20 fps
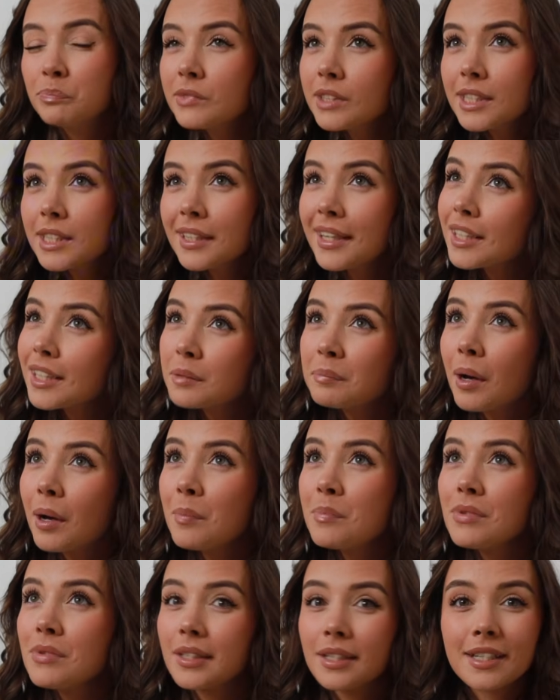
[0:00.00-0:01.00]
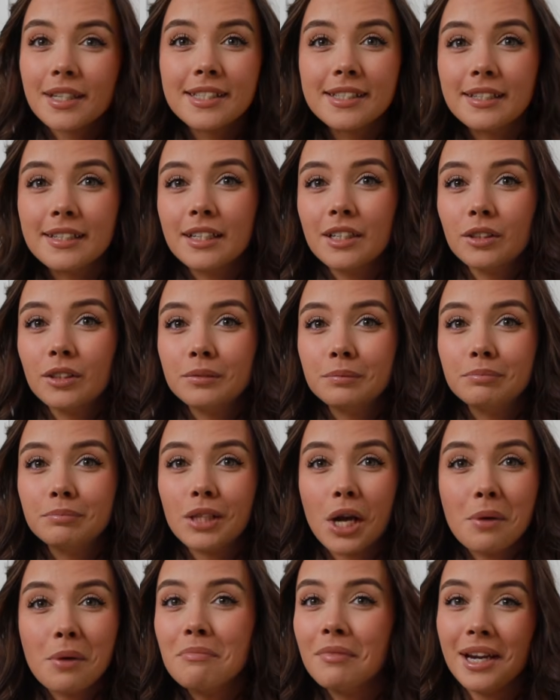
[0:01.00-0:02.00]
6 months and I still
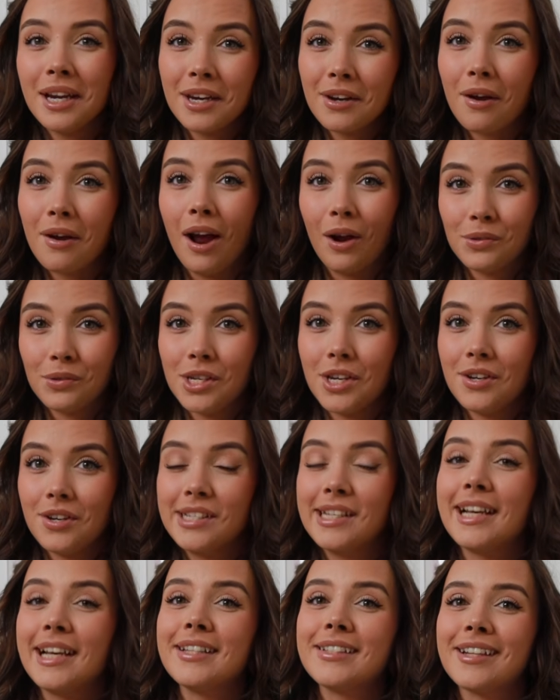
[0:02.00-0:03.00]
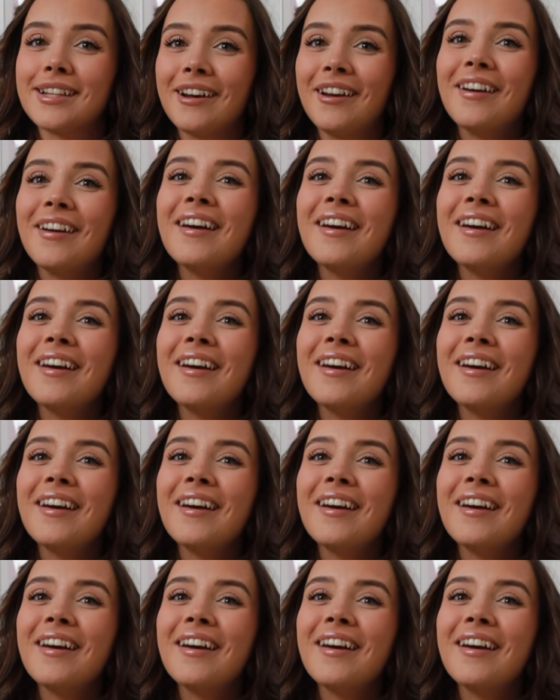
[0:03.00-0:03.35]
don't really know how to use it, so